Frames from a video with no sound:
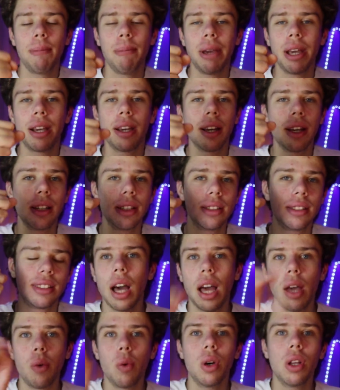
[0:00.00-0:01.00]
because
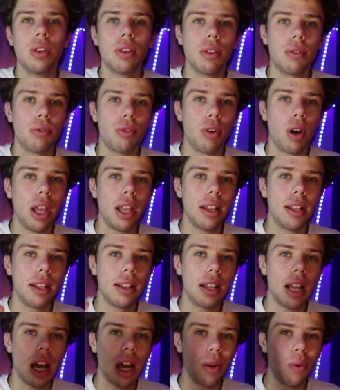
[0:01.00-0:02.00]
I was afraid
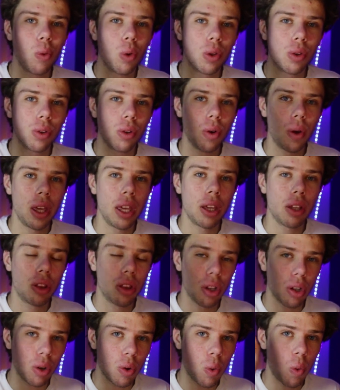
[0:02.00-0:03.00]
that I was going
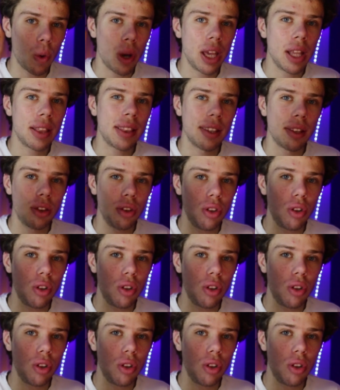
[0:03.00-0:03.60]
to quit